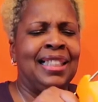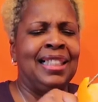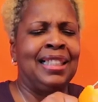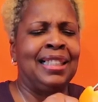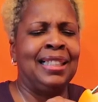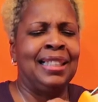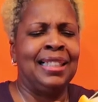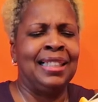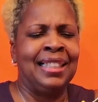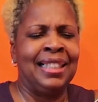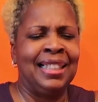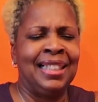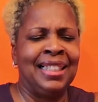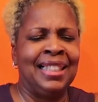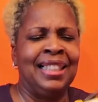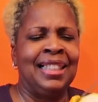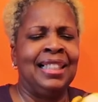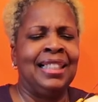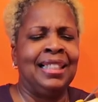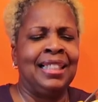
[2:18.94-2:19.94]

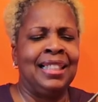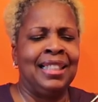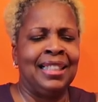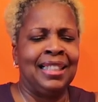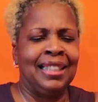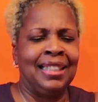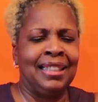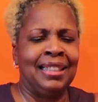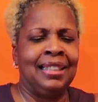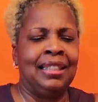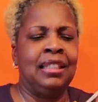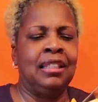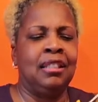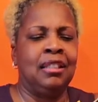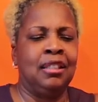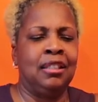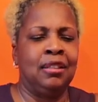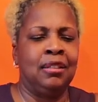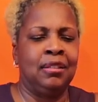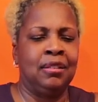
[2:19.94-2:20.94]

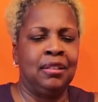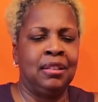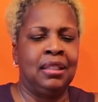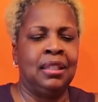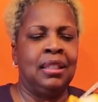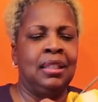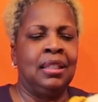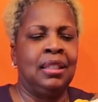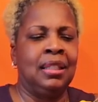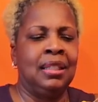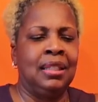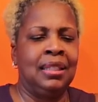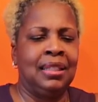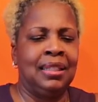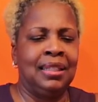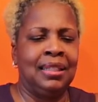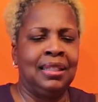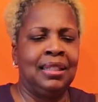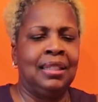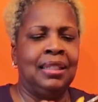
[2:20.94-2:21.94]

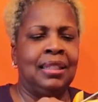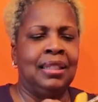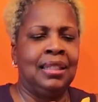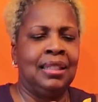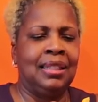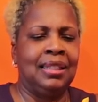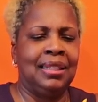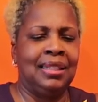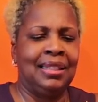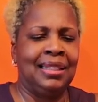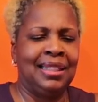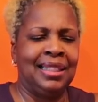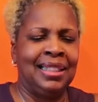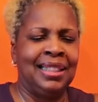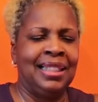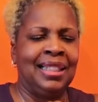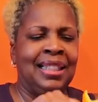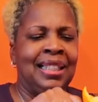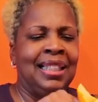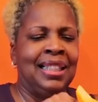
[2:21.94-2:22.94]

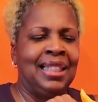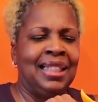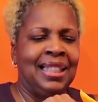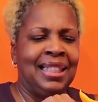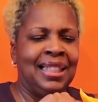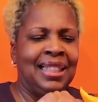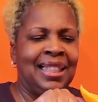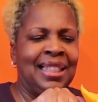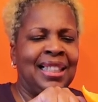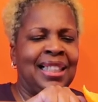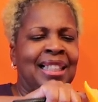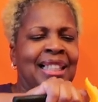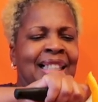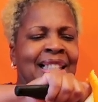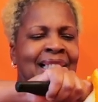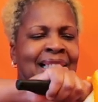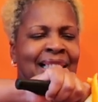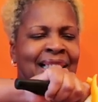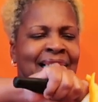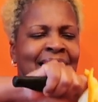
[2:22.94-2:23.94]
(silence)